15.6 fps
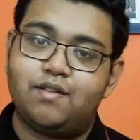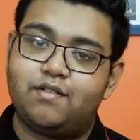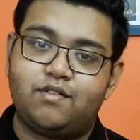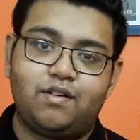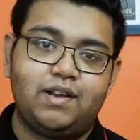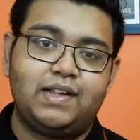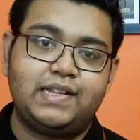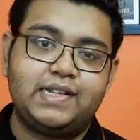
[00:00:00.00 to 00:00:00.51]

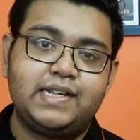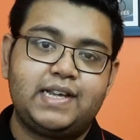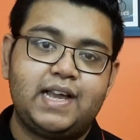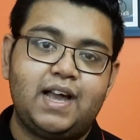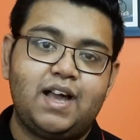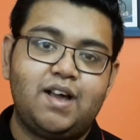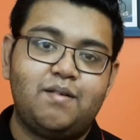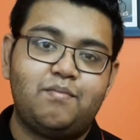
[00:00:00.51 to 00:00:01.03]
installing
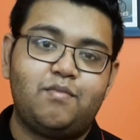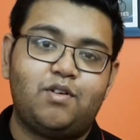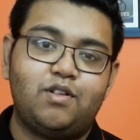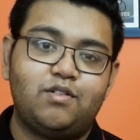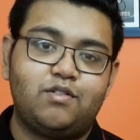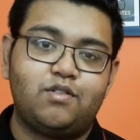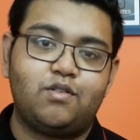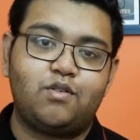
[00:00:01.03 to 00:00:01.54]
Gcam
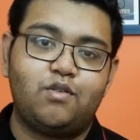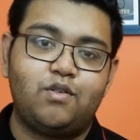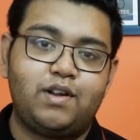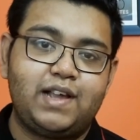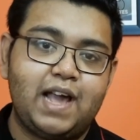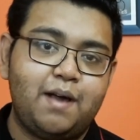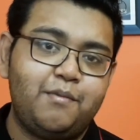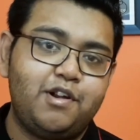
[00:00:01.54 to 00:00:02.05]
also
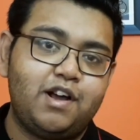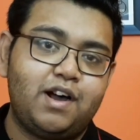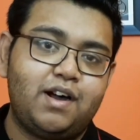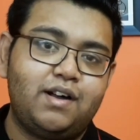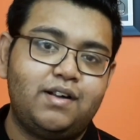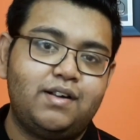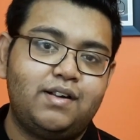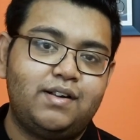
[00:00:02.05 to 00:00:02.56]
good
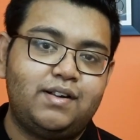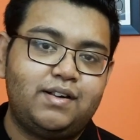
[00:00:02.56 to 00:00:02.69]
camera.